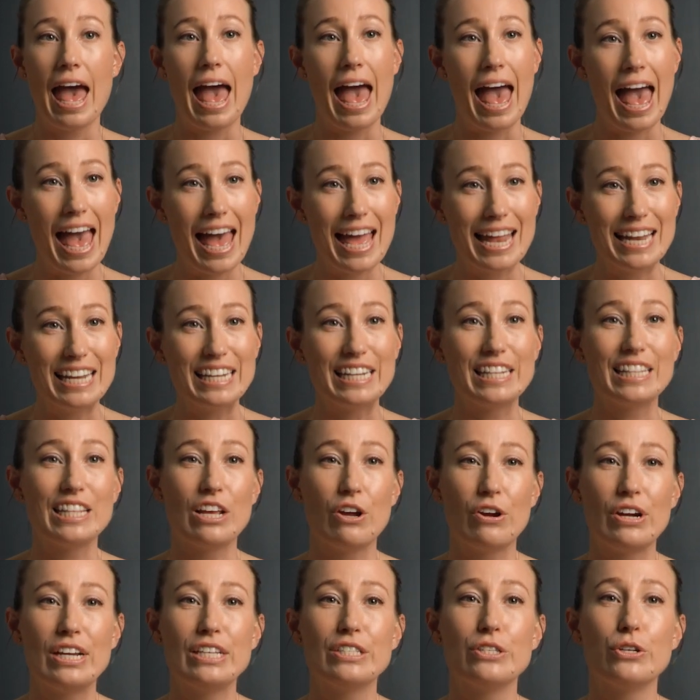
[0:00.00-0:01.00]
and there
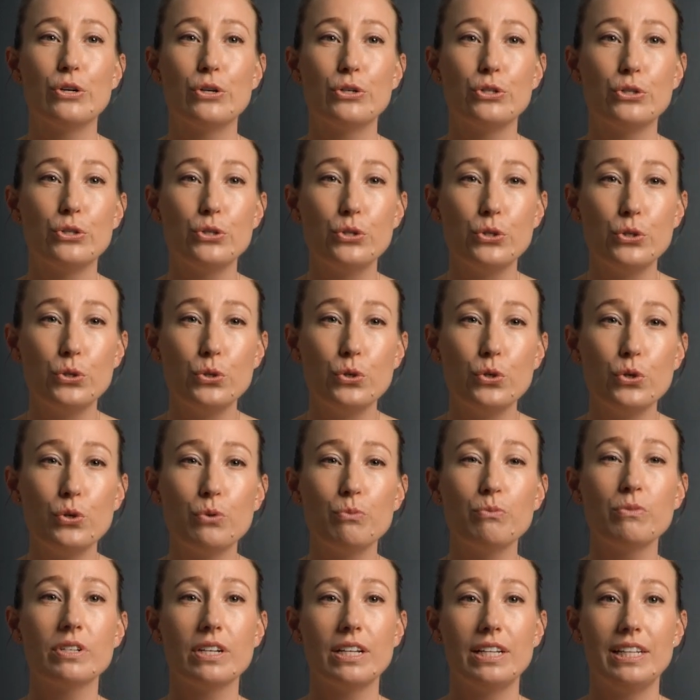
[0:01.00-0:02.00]
is an
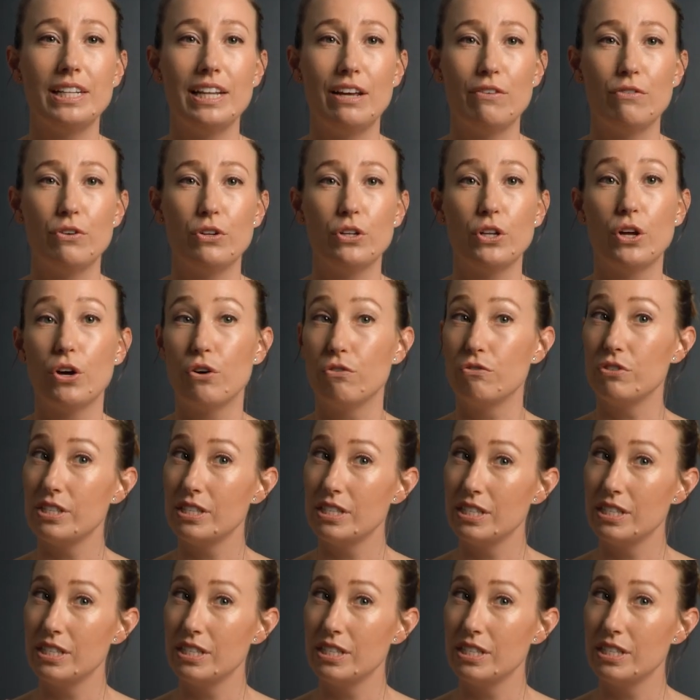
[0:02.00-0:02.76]
assumed level of